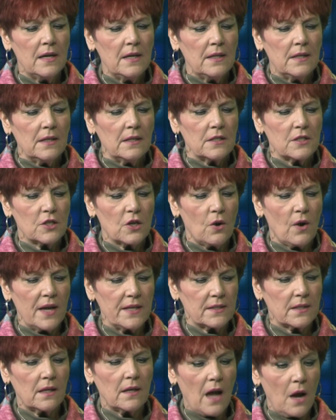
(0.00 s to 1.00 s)
so I
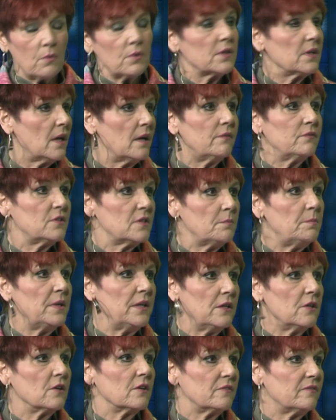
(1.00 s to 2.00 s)
said, I would love to be
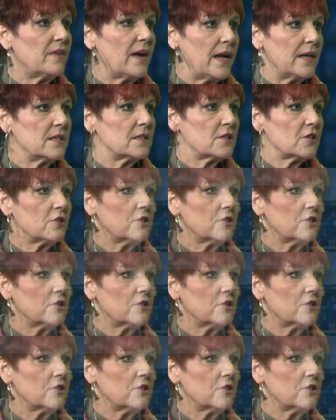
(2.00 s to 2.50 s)
your advisor.